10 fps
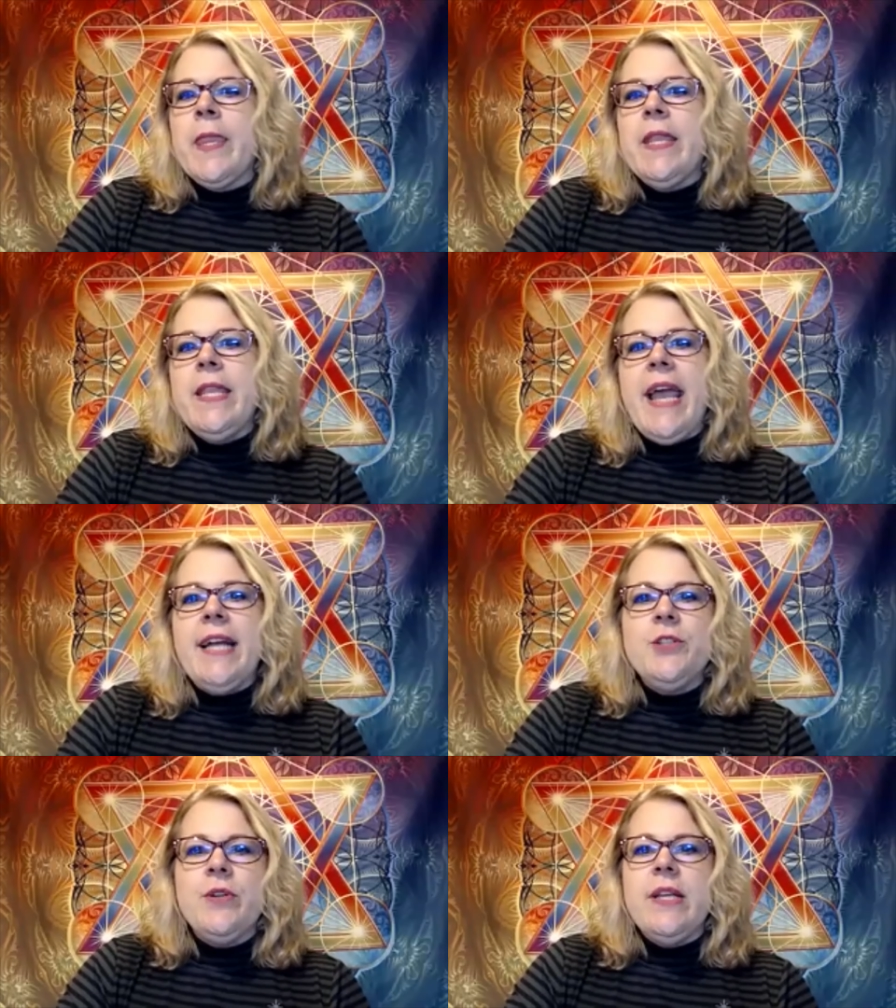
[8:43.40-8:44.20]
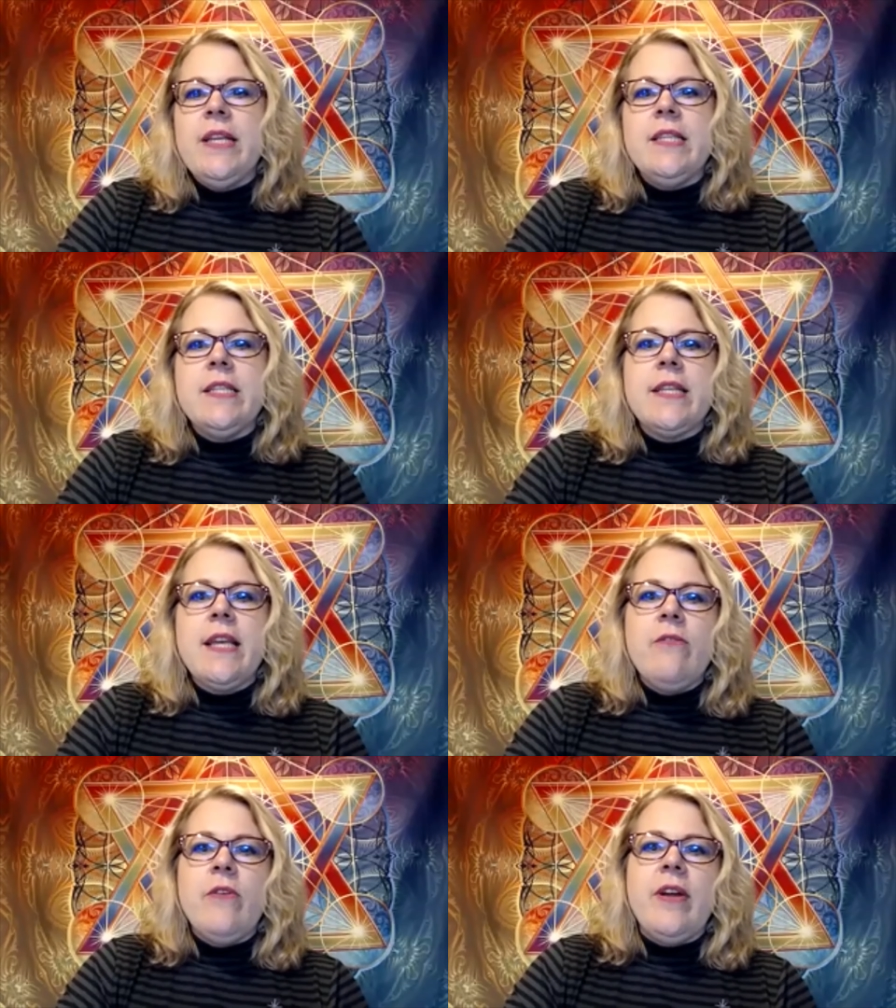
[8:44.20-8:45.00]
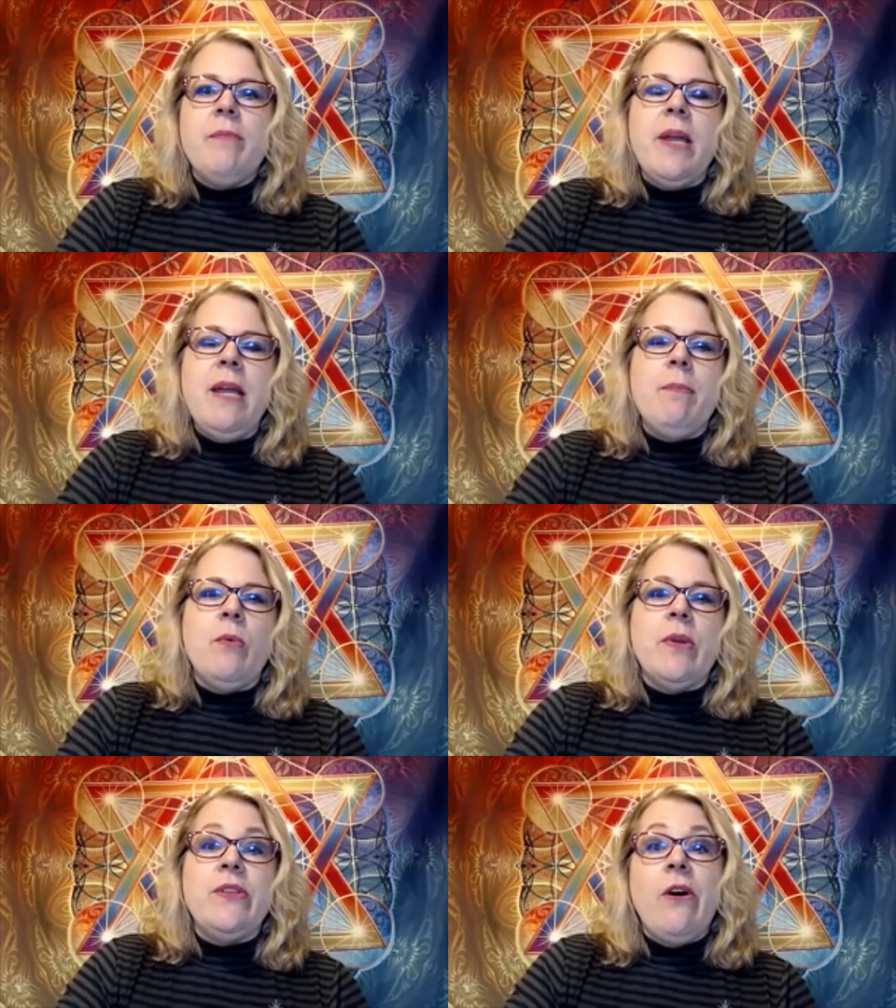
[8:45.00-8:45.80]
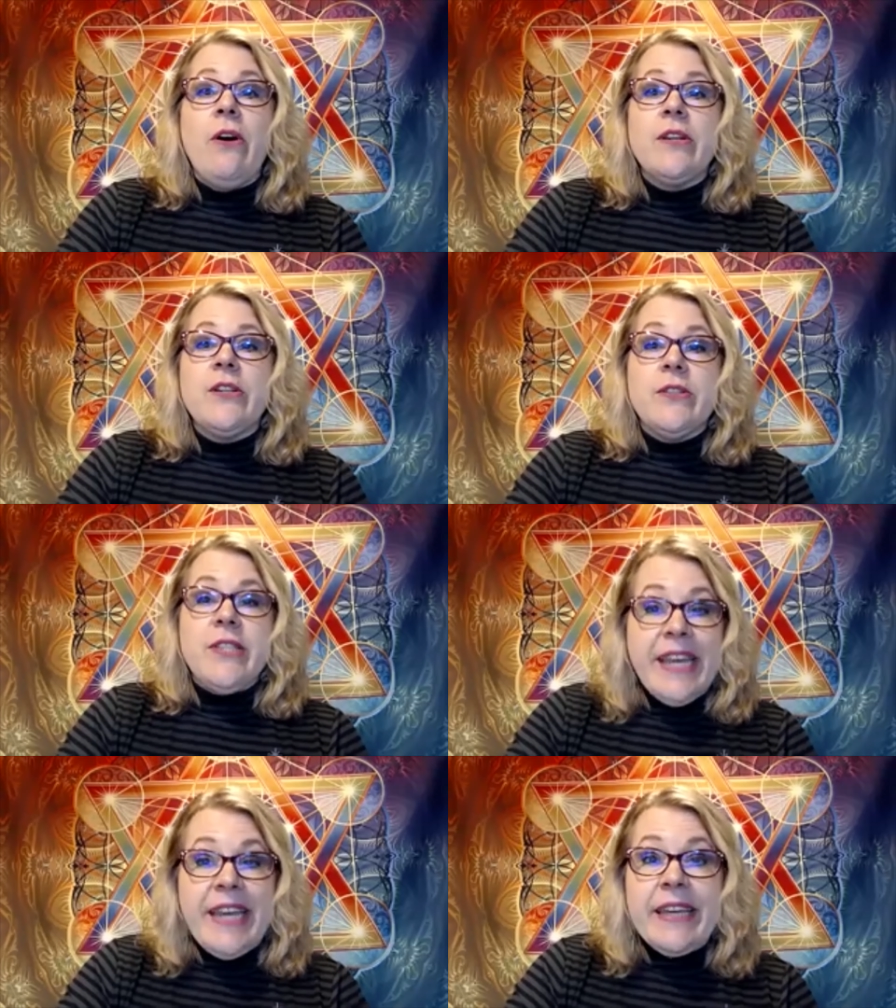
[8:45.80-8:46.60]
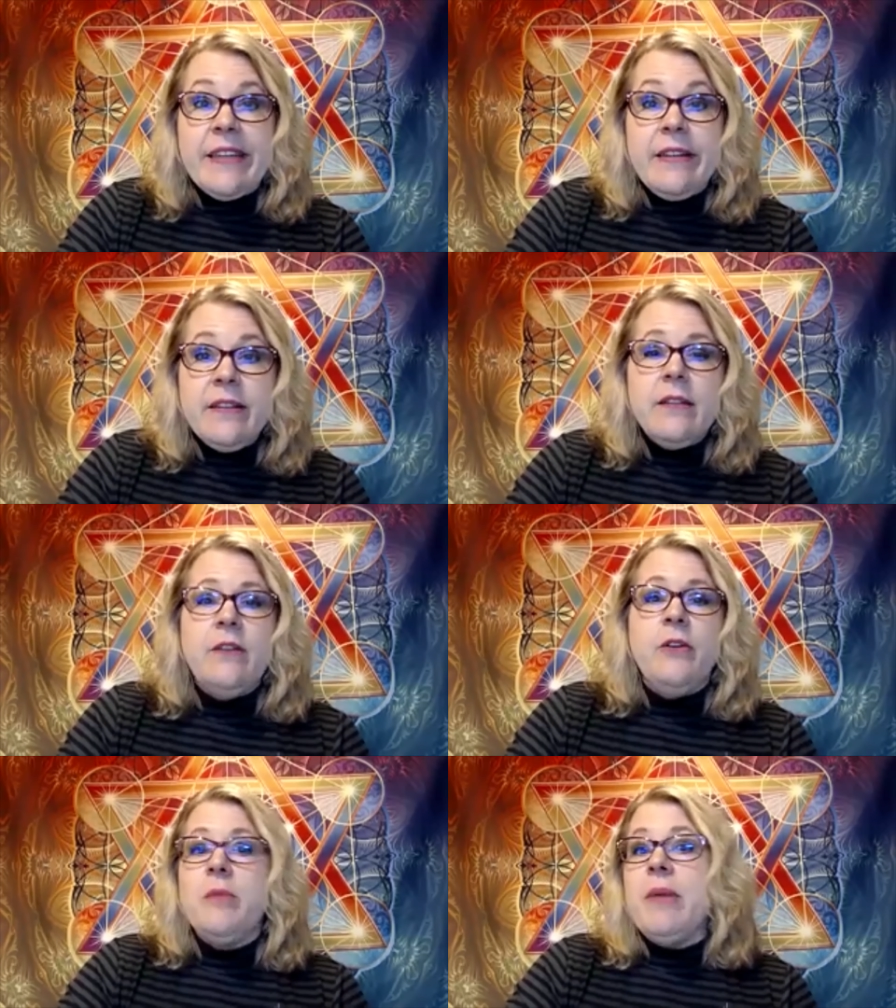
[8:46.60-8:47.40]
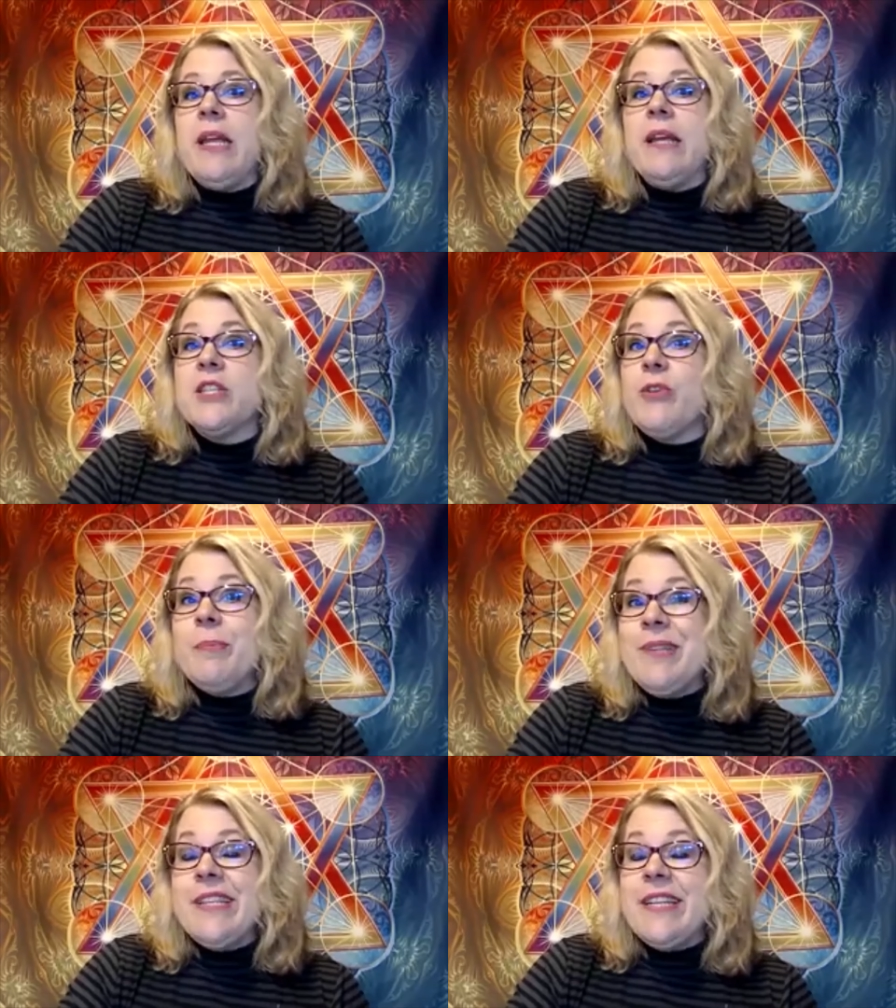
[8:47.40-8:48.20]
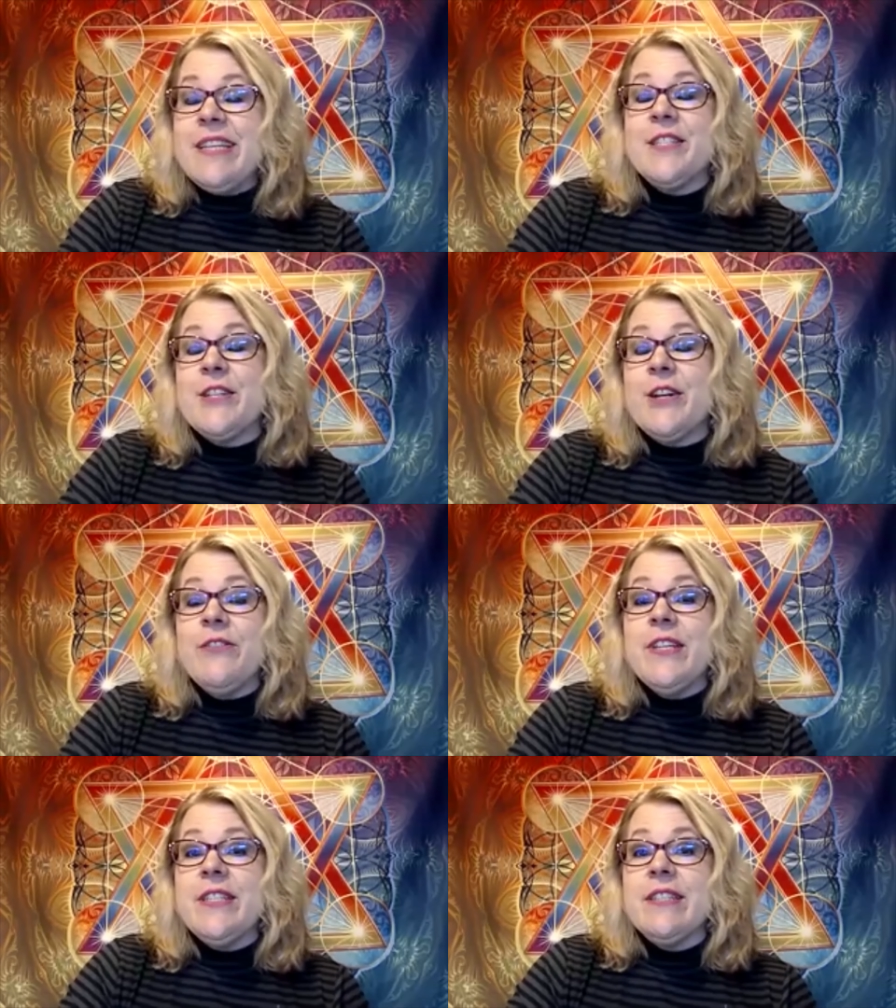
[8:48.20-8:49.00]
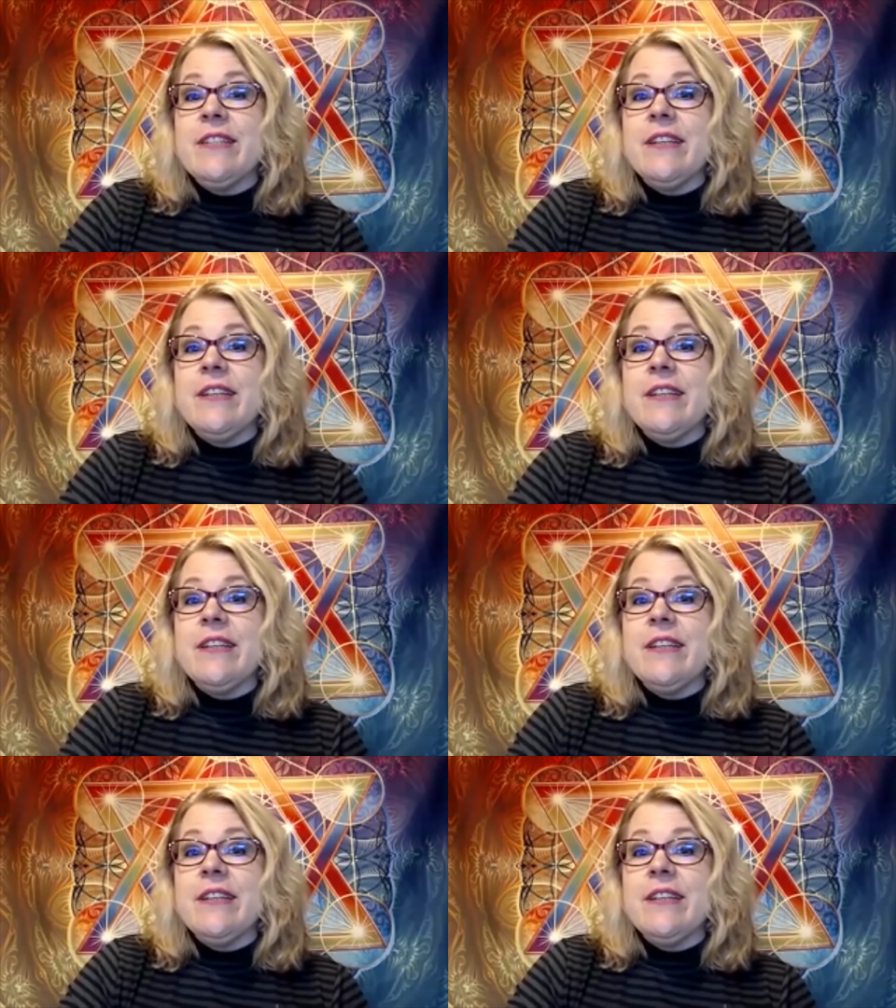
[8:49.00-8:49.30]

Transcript: Naturally, the discovery of people with dark skin who could be conscripted into service,